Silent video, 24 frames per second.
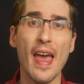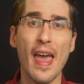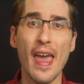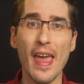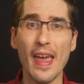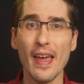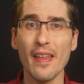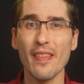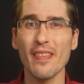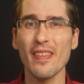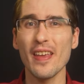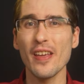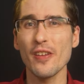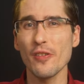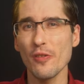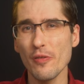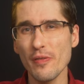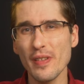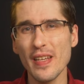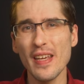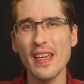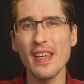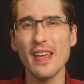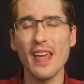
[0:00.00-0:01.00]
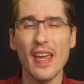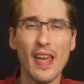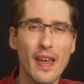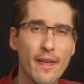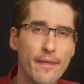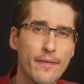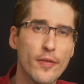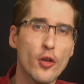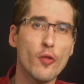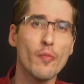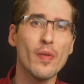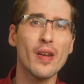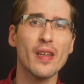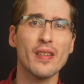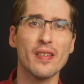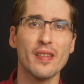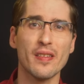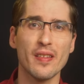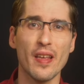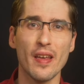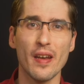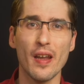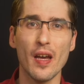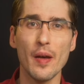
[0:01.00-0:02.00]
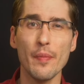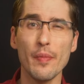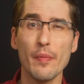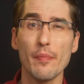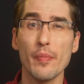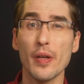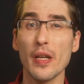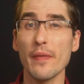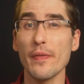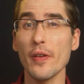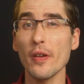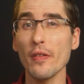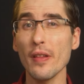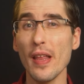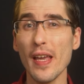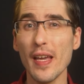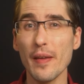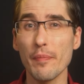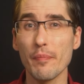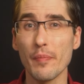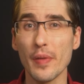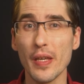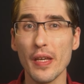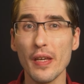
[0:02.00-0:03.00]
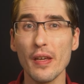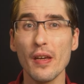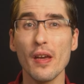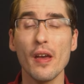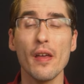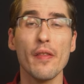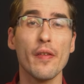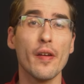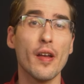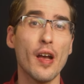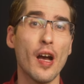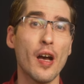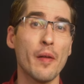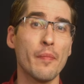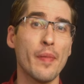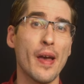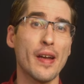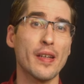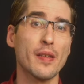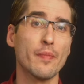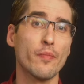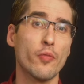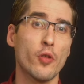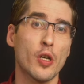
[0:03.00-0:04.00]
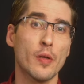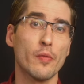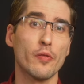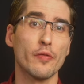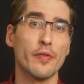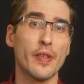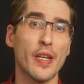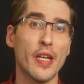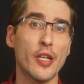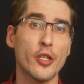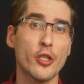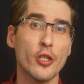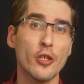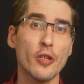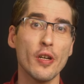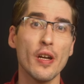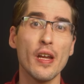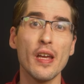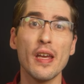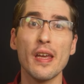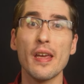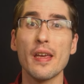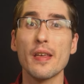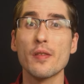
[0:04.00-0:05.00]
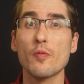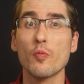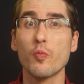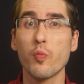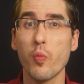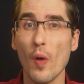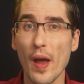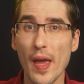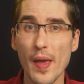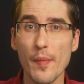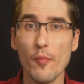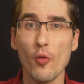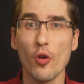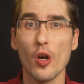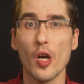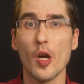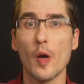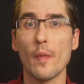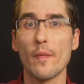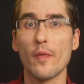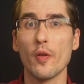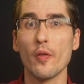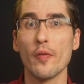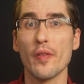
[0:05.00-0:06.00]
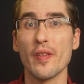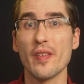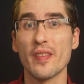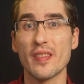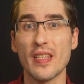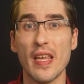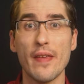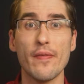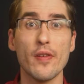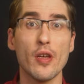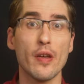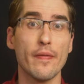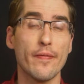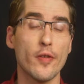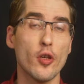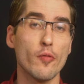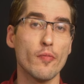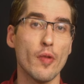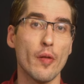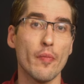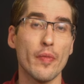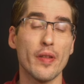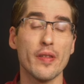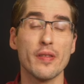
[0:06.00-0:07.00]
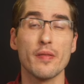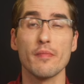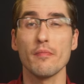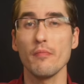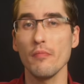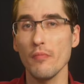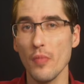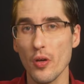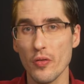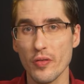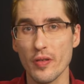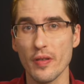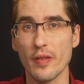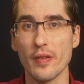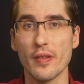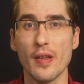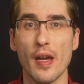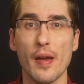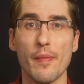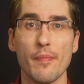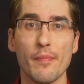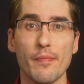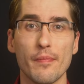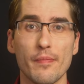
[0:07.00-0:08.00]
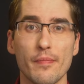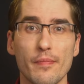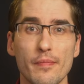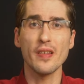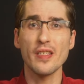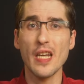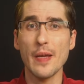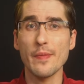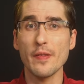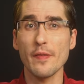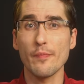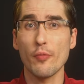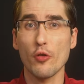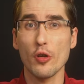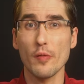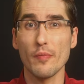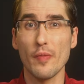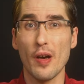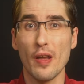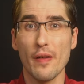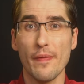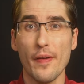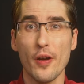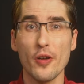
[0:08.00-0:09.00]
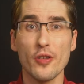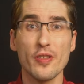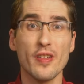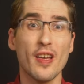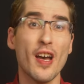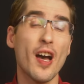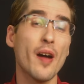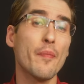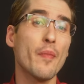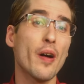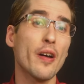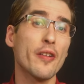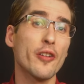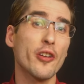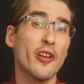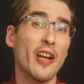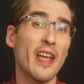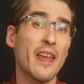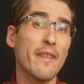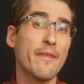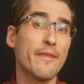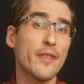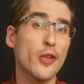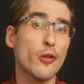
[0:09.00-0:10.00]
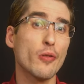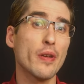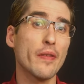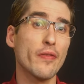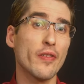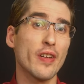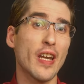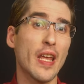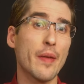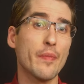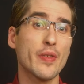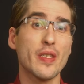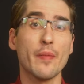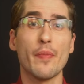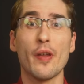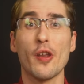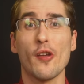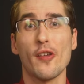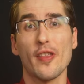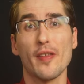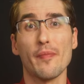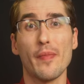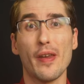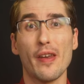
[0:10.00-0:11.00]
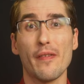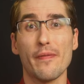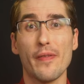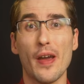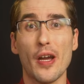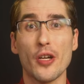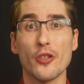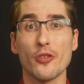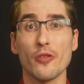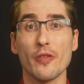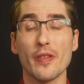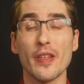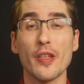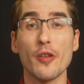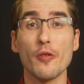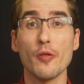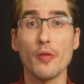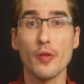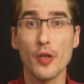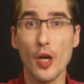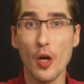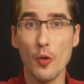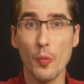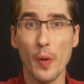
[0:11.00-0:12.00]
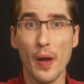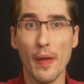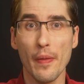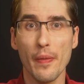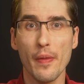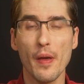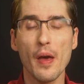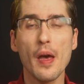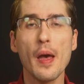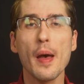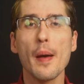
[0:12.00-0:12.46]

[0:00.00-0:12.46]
and they do take a few minutes to set up, but if you're like me, the compact and portable nature is way more helpful than saving a few moments most of the time. These types of portable modifiers come under a few different names depending on the manufacturer that you go with.